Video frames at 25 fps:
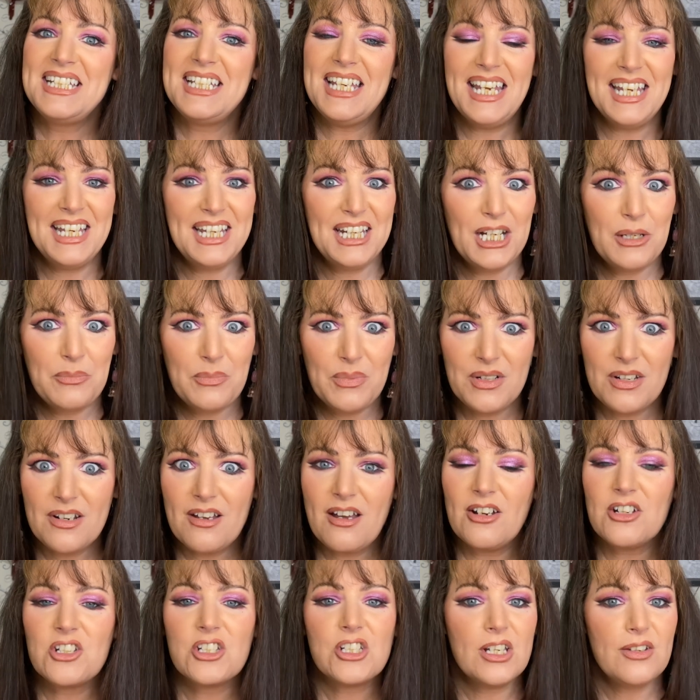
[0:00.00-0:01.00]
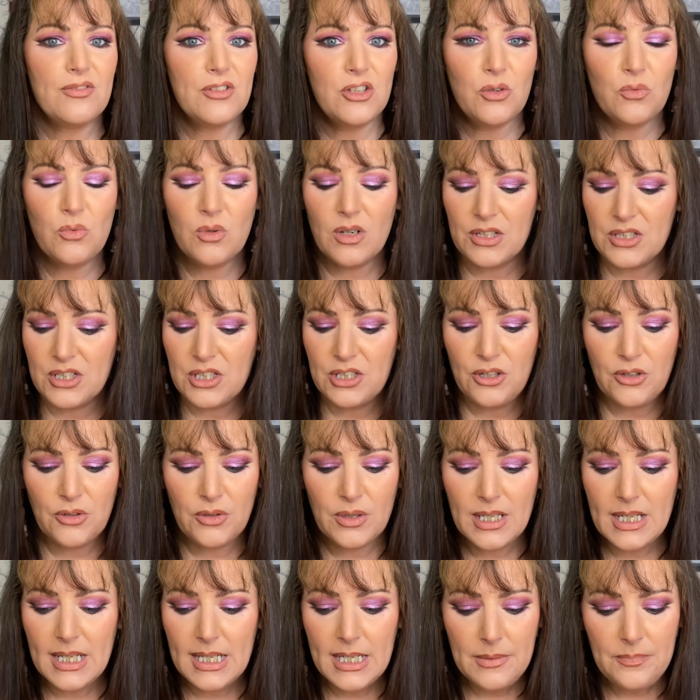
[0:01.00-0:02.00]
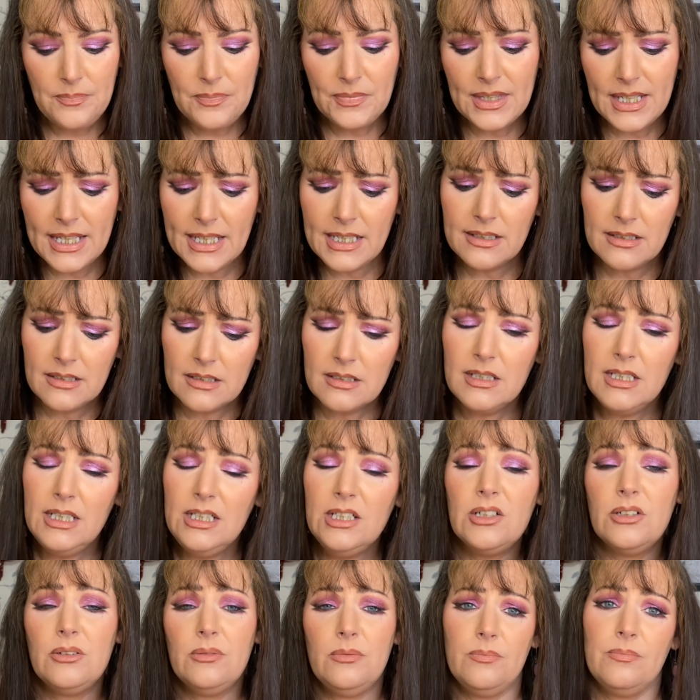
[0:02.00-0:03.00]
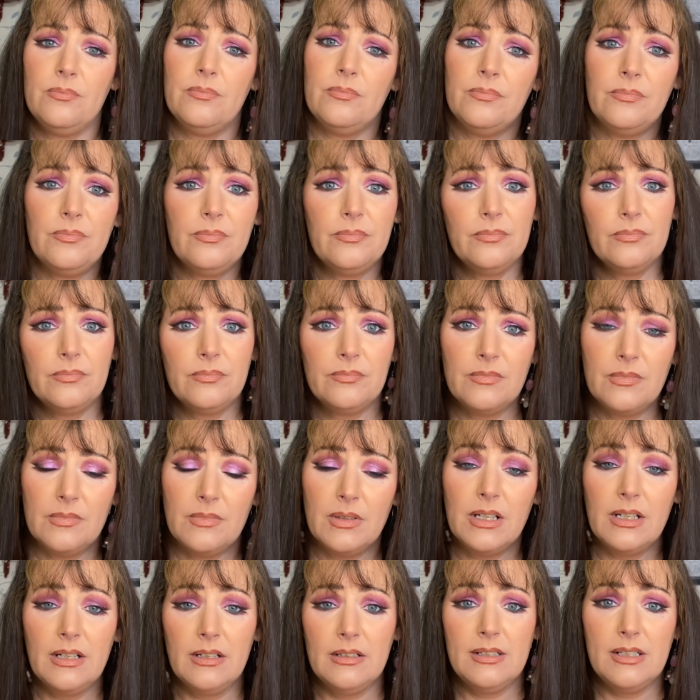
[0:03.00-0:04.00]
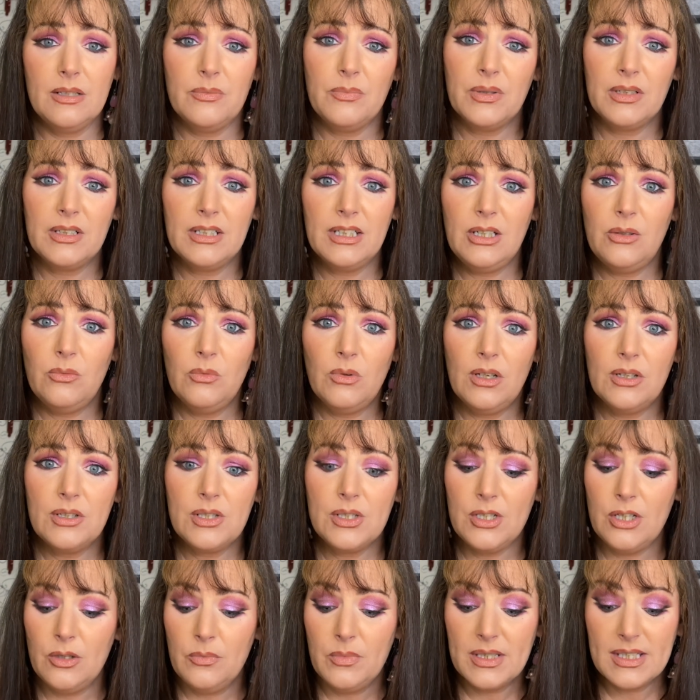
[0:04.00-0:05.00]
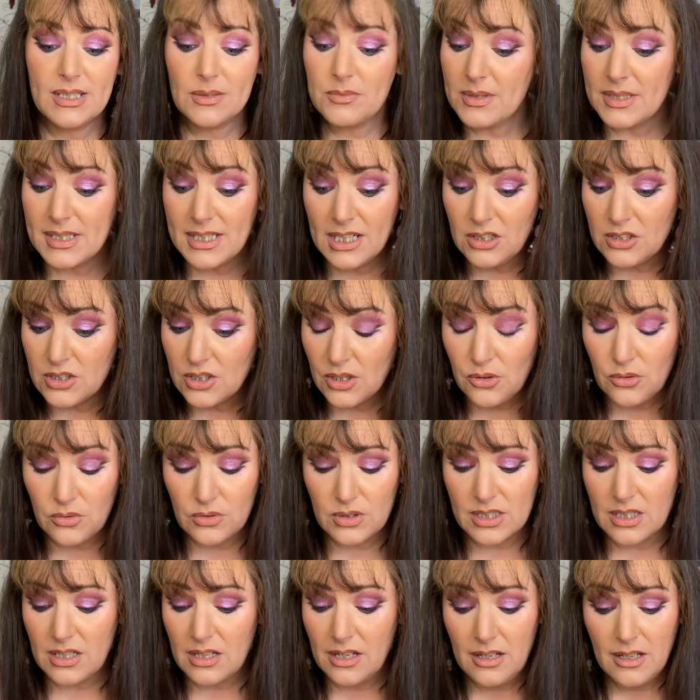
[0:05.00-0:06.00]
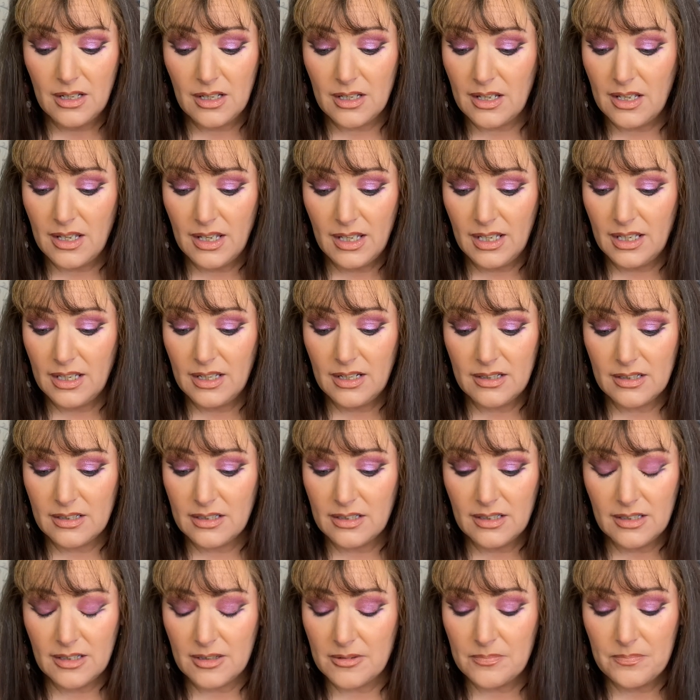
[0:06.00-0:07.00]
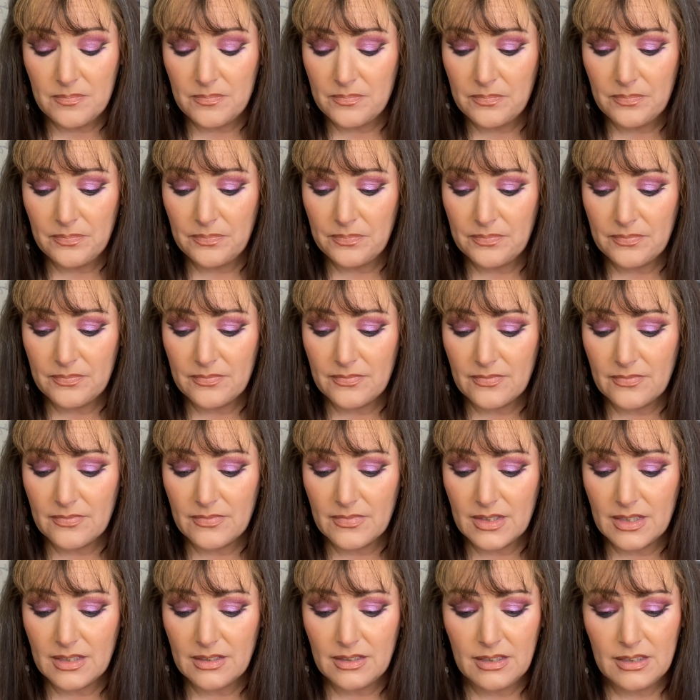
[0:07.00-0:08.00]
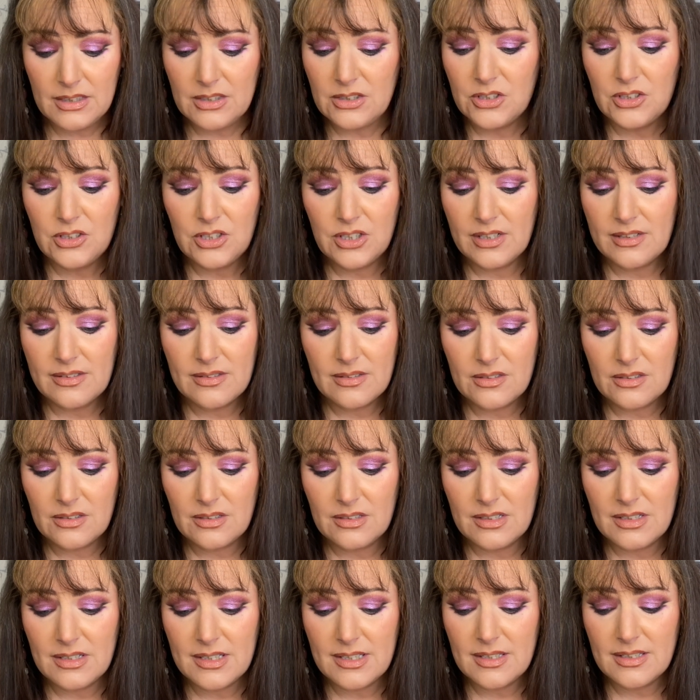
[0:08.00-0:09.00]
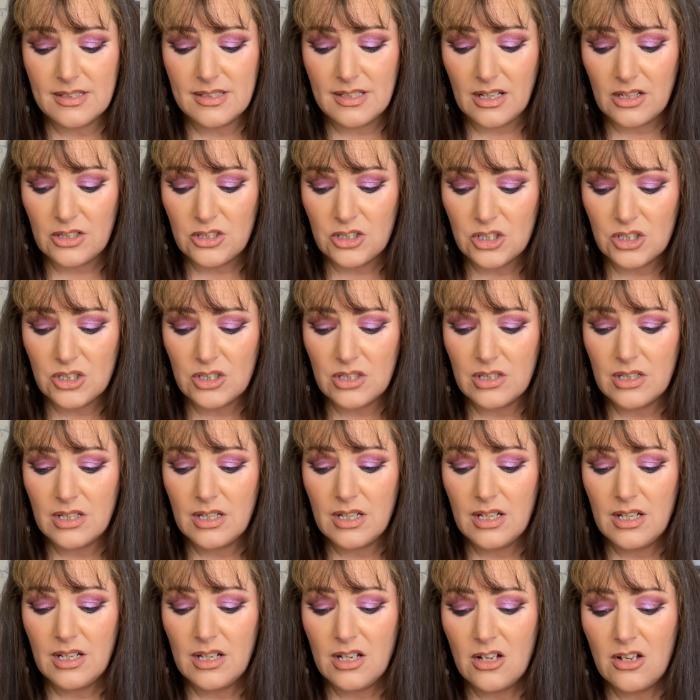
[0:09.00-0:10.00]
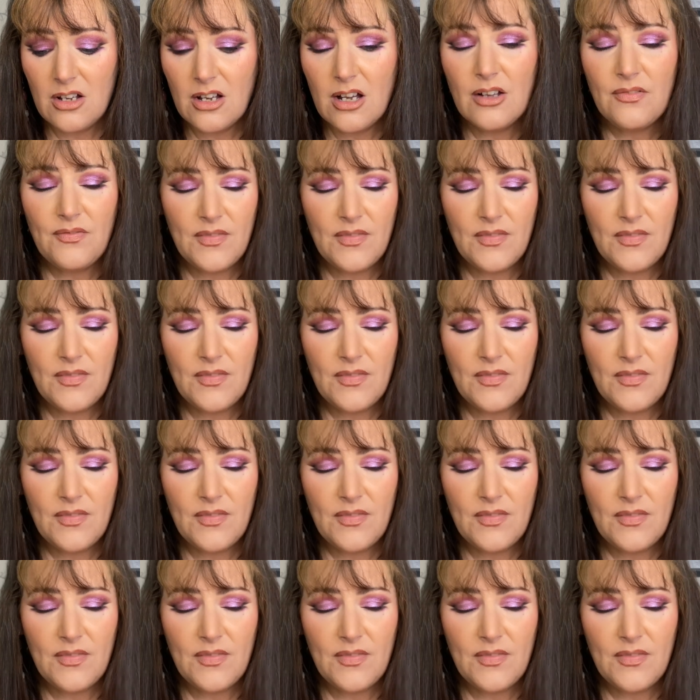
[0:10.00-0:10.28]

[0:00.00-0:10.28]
take it up a notch if you want to. And, you know, I typically want to, but sometimes I don't. And it's just such a